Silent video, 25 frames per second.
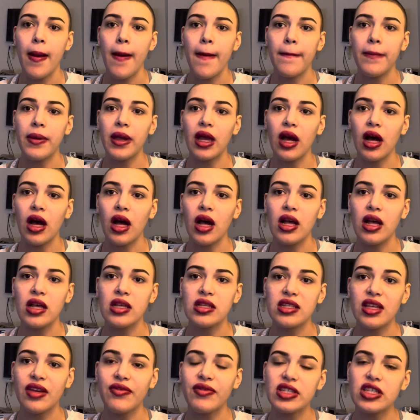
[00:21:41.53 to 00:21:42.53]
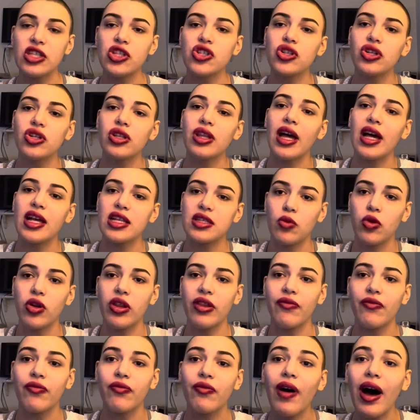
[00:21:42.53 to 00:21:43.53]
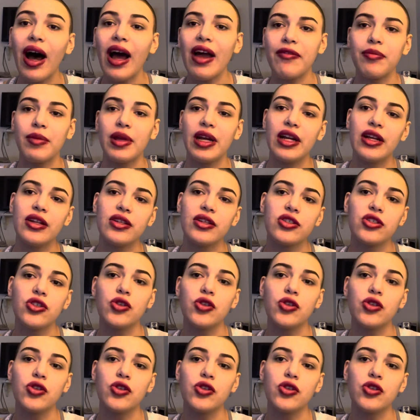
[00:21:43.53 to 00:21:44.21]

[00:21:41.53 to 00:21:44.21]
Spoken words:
because if a seizure lasts more than 5 minutes,